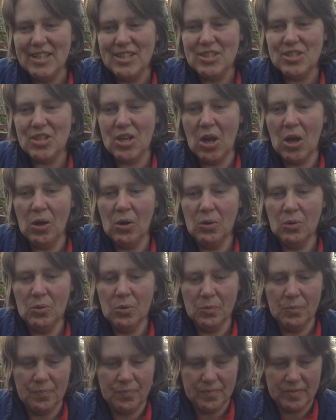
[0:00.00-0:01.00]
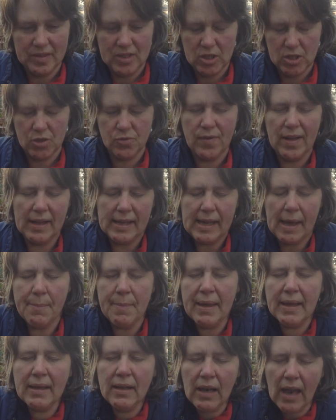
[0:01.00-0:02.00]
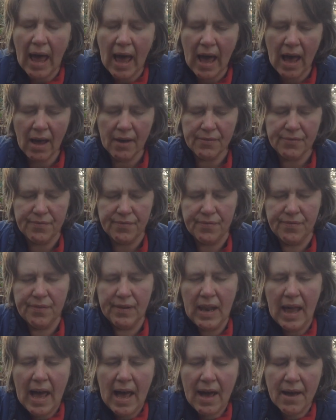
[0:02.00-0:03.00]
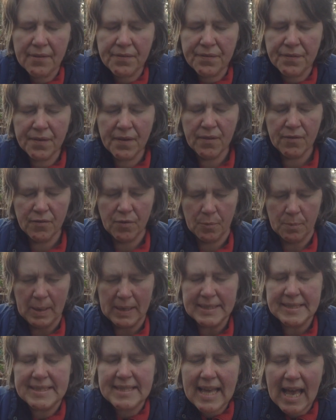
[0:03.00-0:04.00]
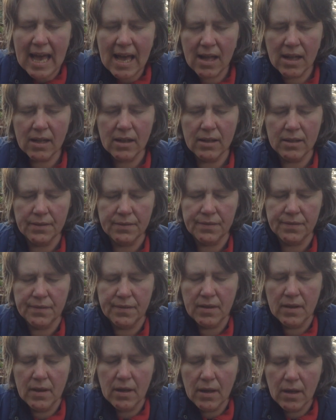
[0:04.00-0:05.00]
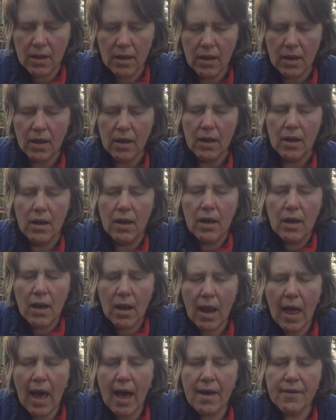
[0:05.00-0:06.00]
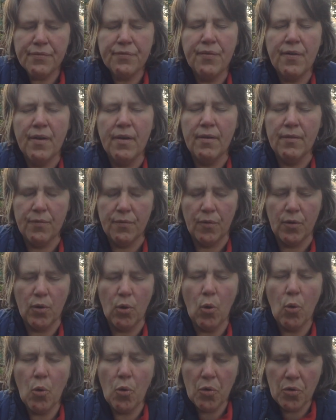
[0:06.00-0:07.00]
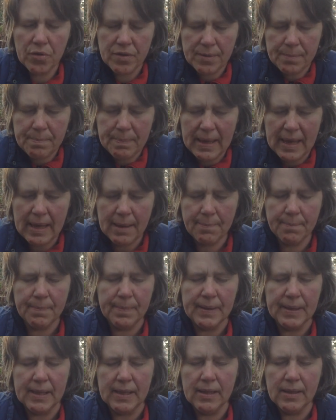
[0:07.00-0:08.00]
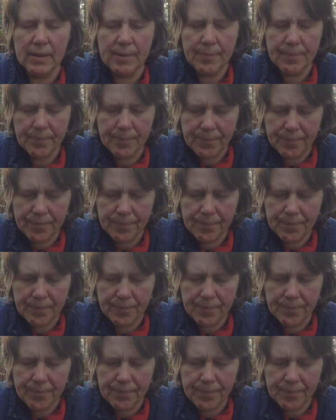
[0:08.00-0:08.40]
So just welcoming love for myself, love for all the people,